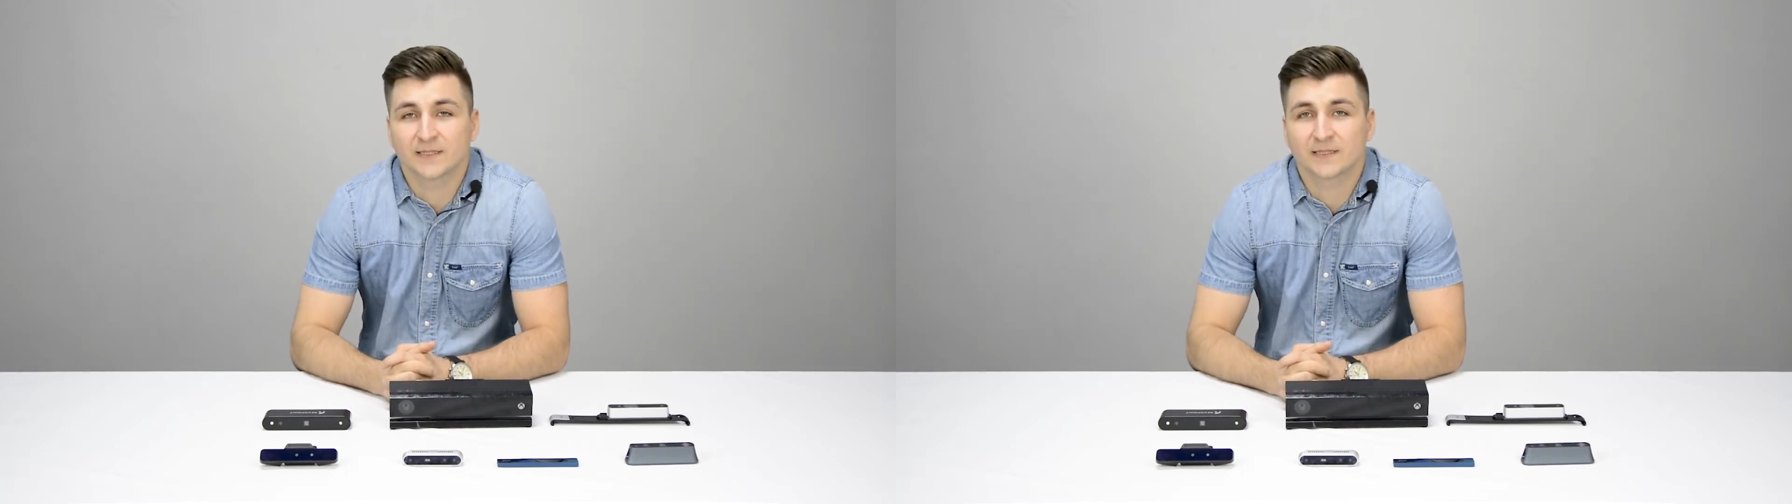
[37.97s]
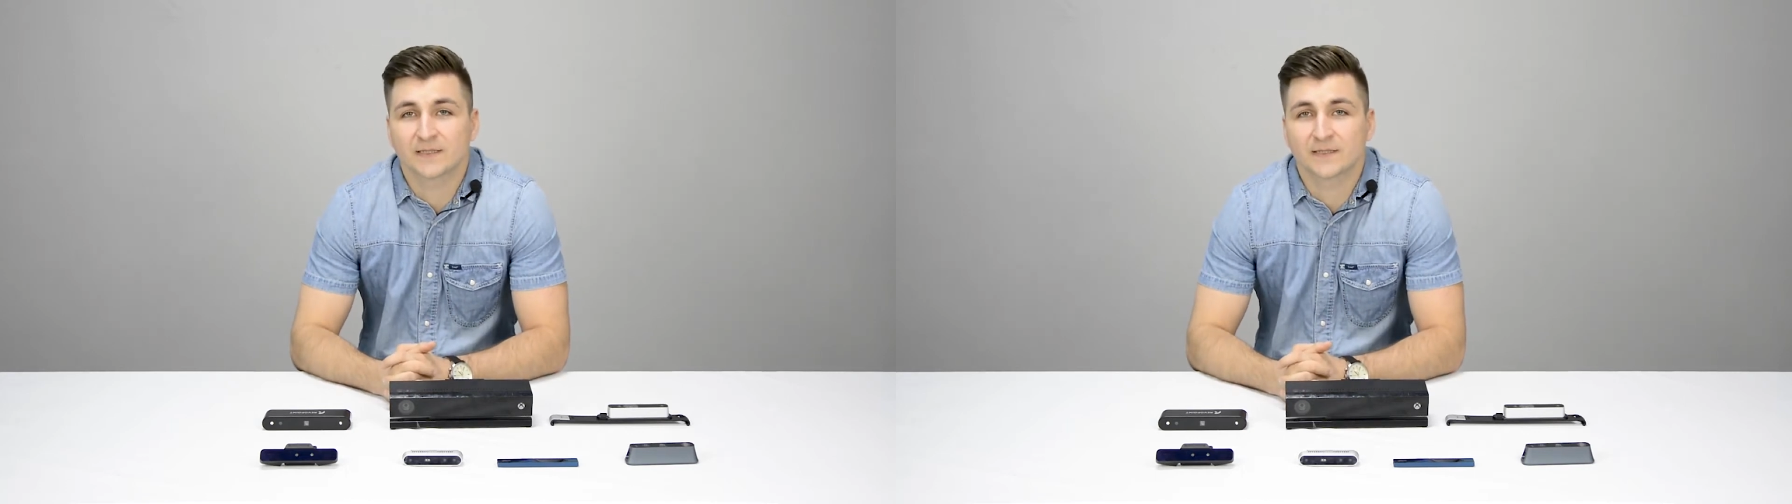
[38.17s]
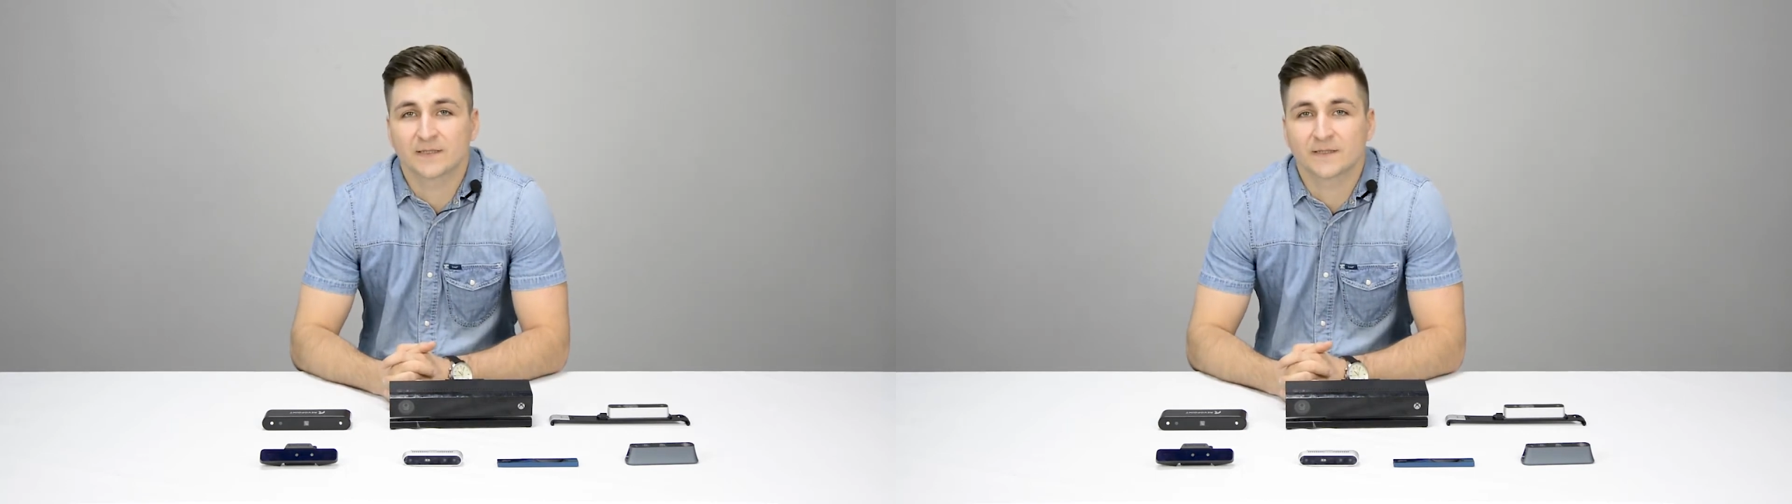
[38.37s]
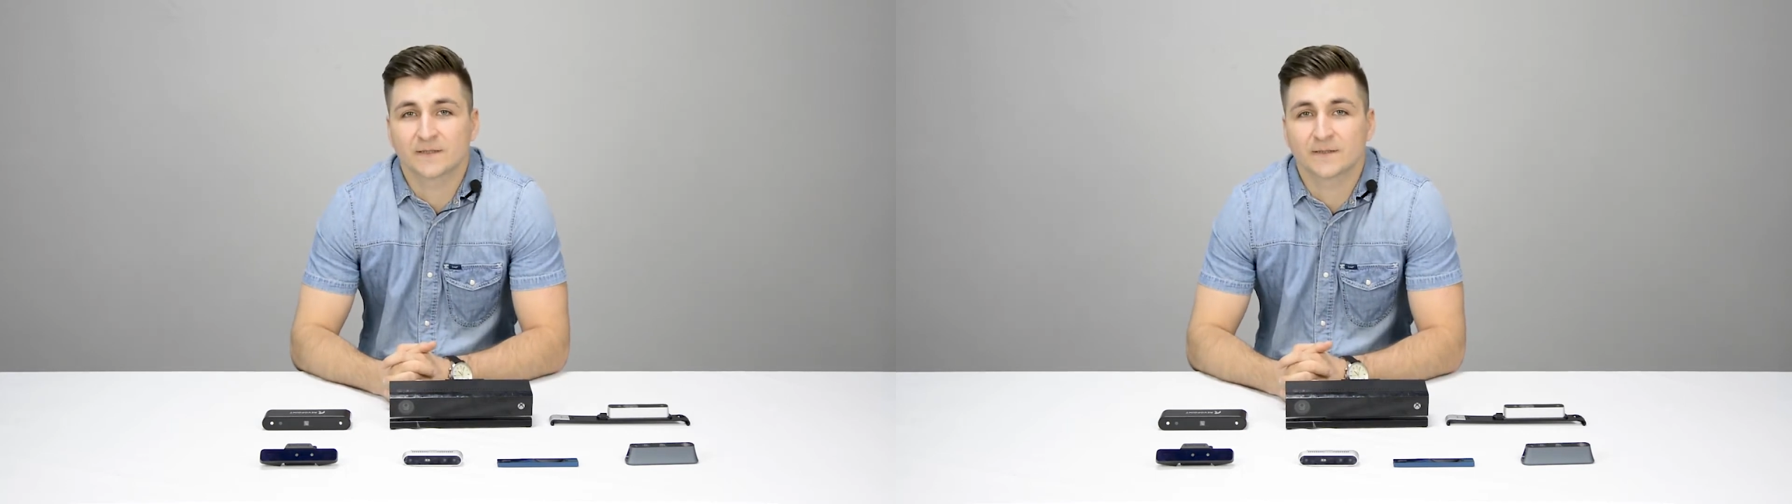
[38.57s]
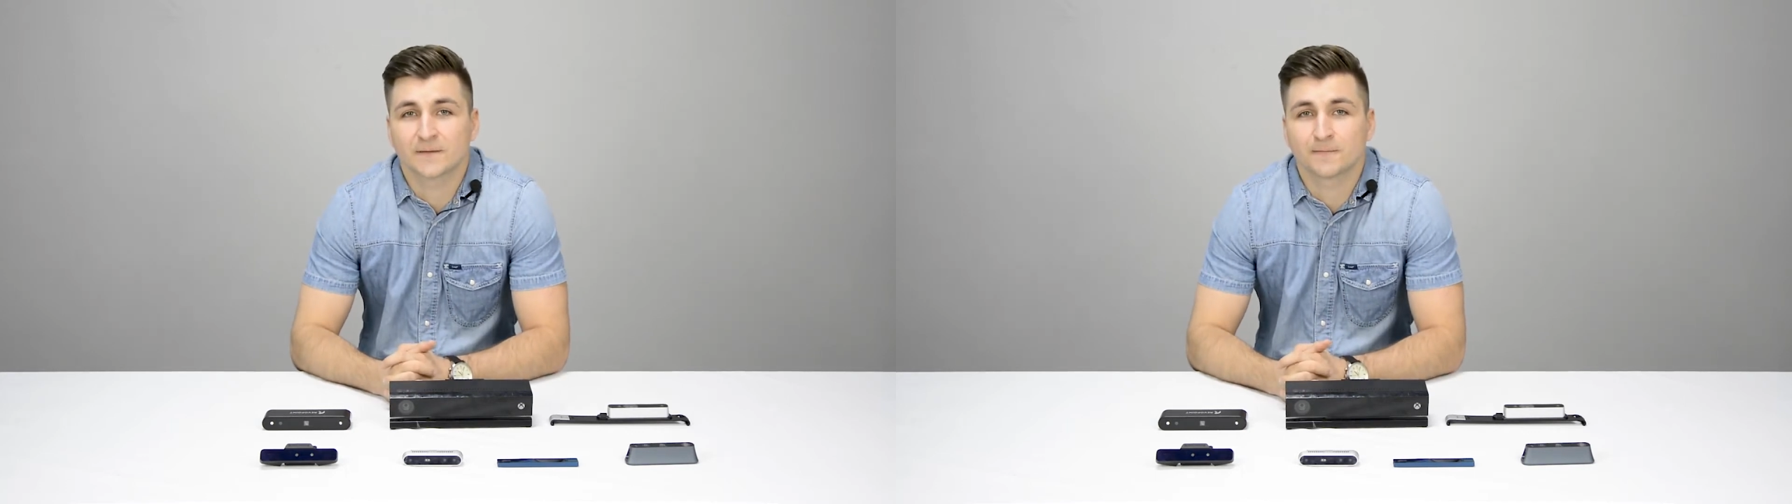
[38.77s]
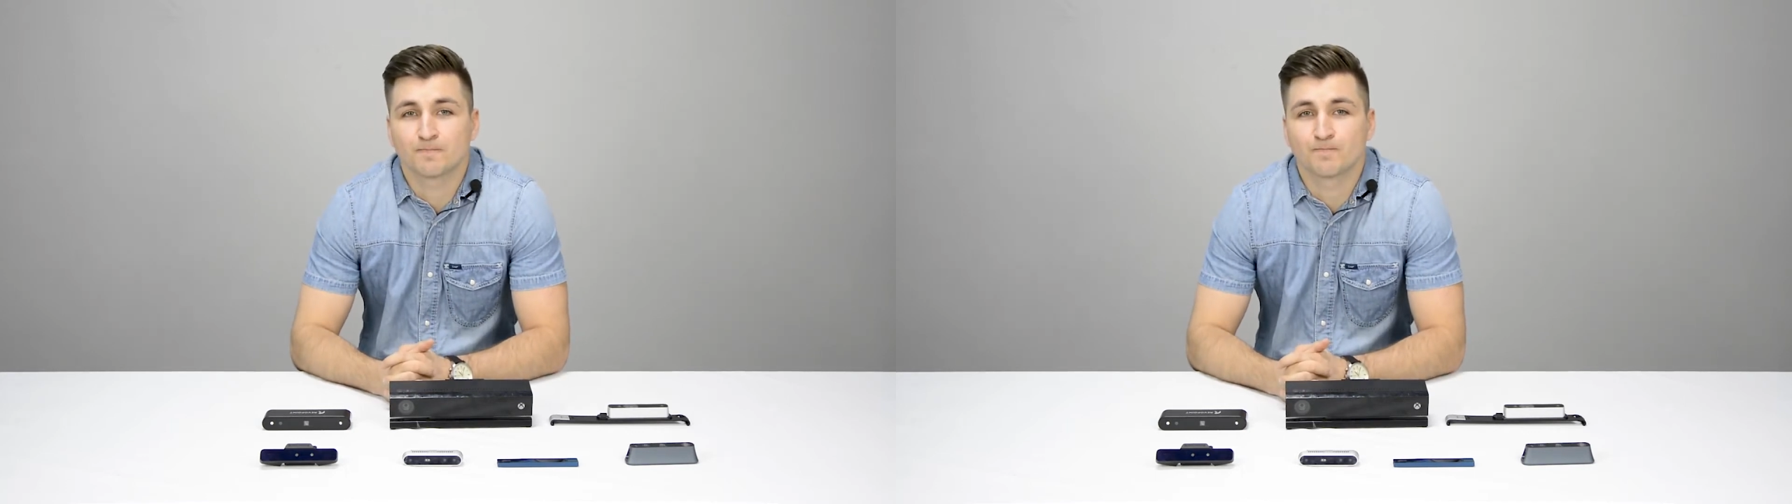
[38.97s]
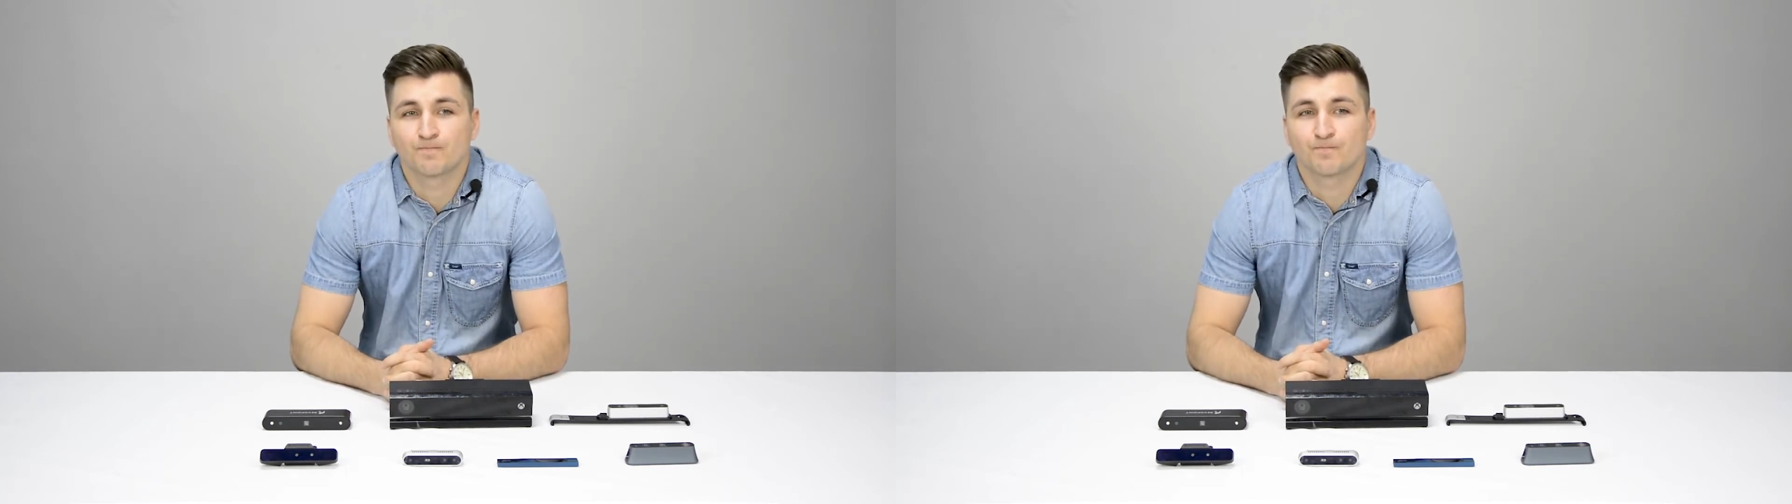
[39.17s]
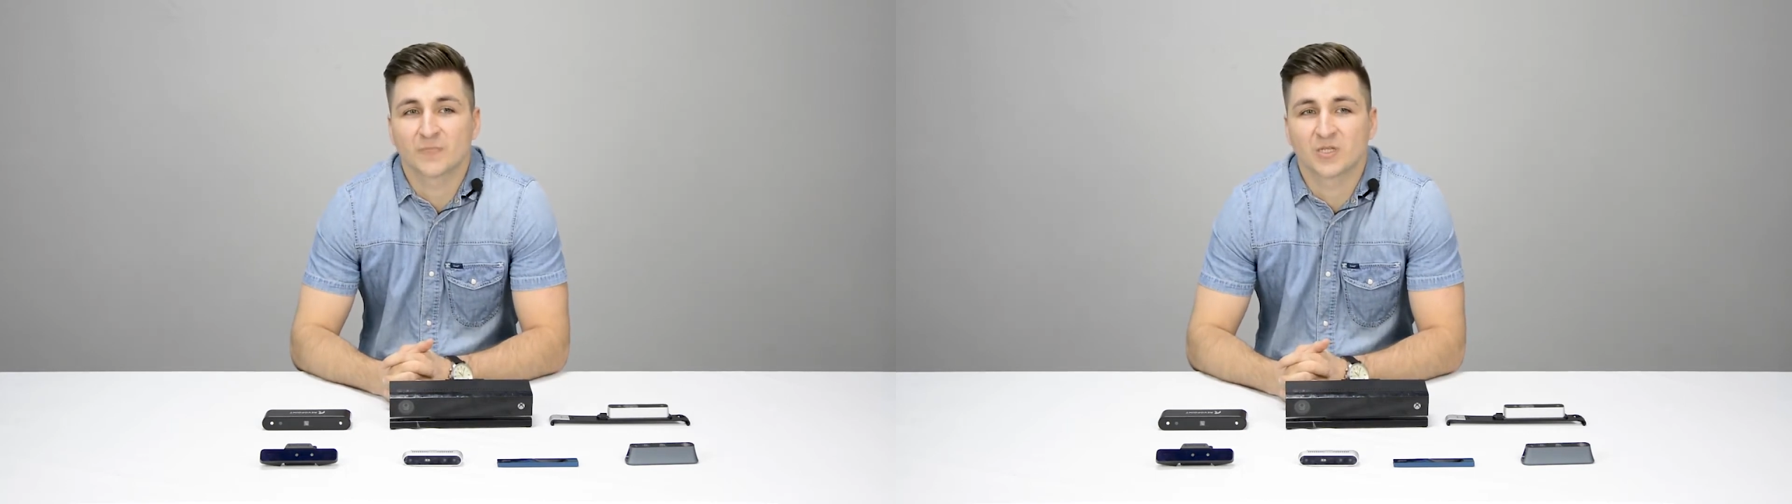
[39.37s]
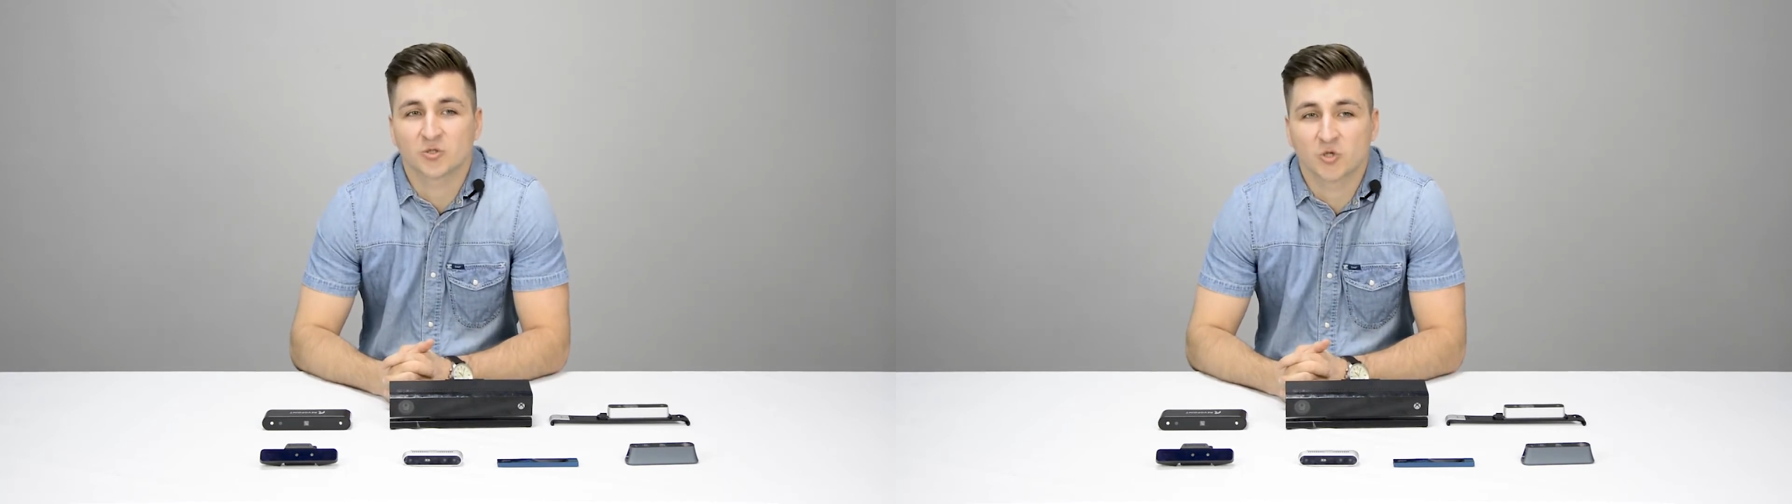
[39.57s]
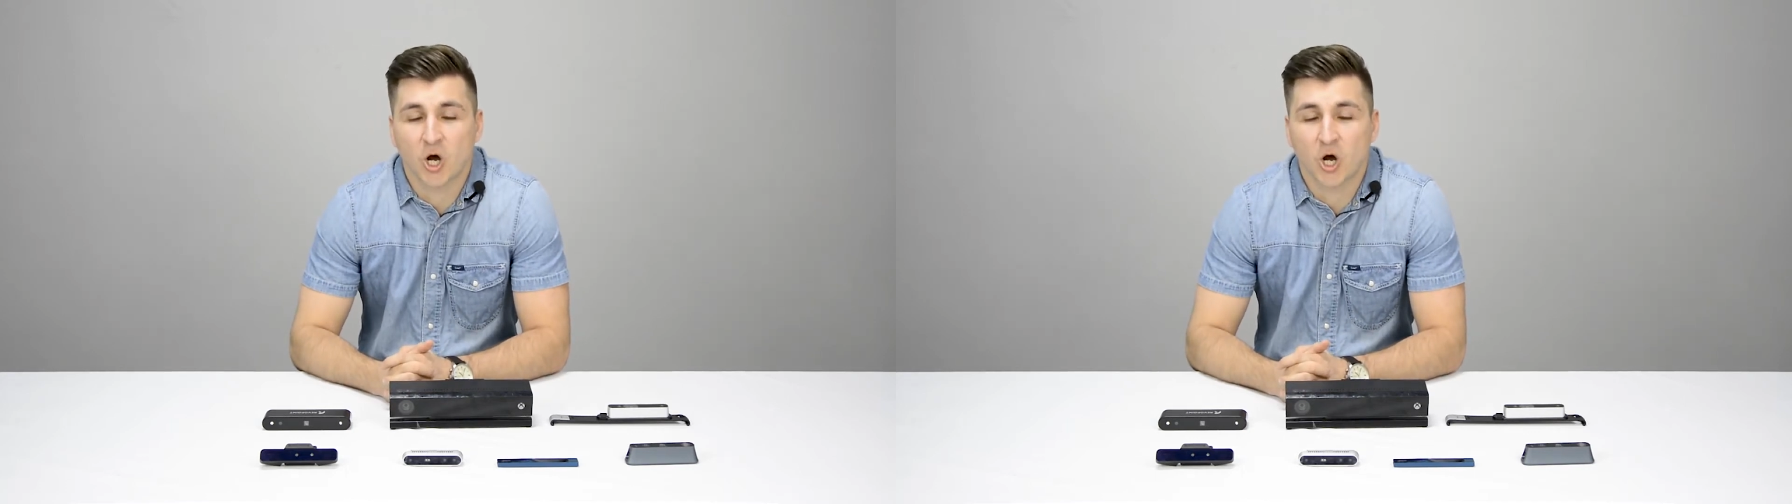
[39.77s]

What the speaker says: to